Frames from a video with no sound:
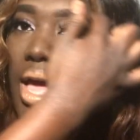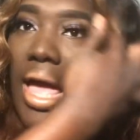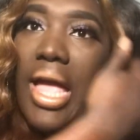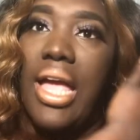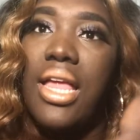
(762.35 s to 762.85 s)

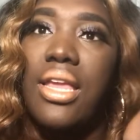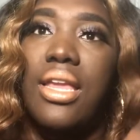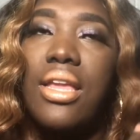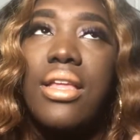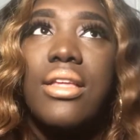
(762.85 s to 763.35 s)
and
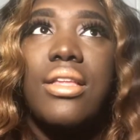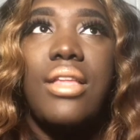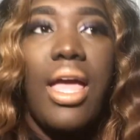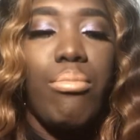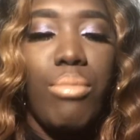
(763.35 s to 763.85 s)

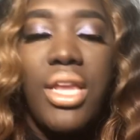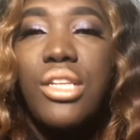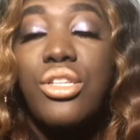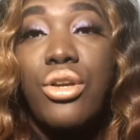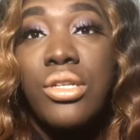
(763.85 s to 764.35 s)
admitting
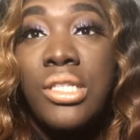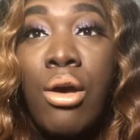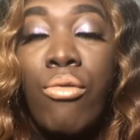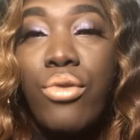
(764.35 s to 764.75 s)
to yourself